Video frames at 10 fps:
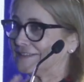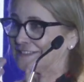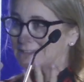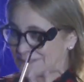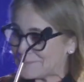
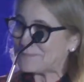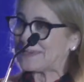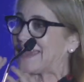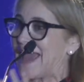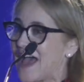
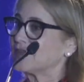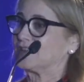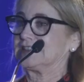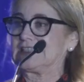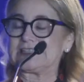Olympic
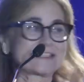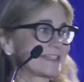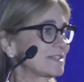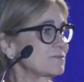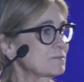
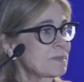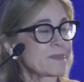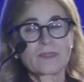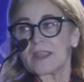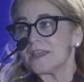athletes
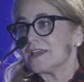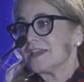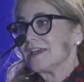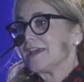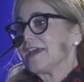
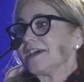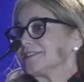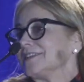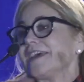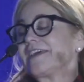
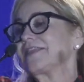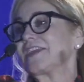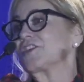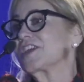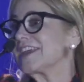and
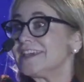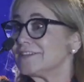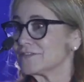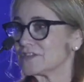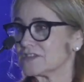their
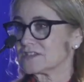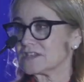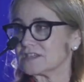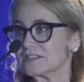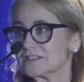
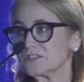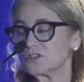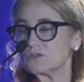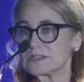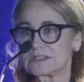gifts
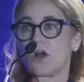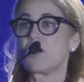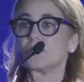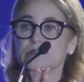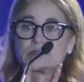to us
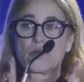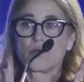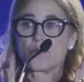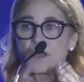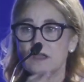all.
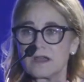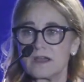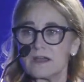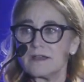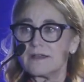So
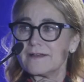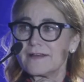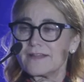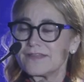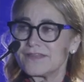
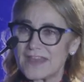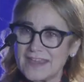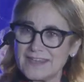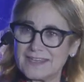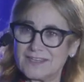
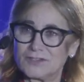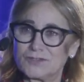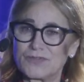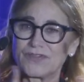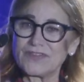thank you,
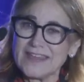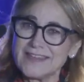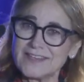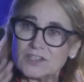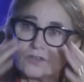
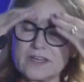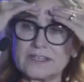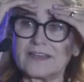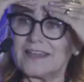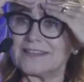thank you.
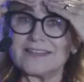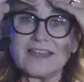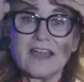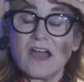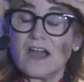And, and
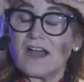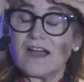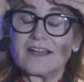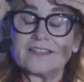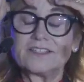
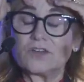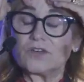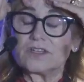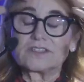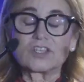you know,
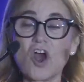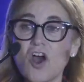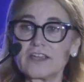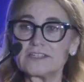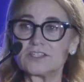
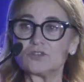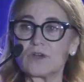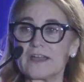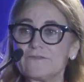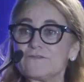talking to you,
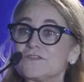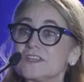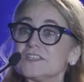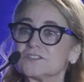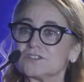I
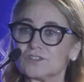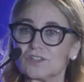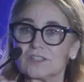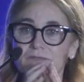feel,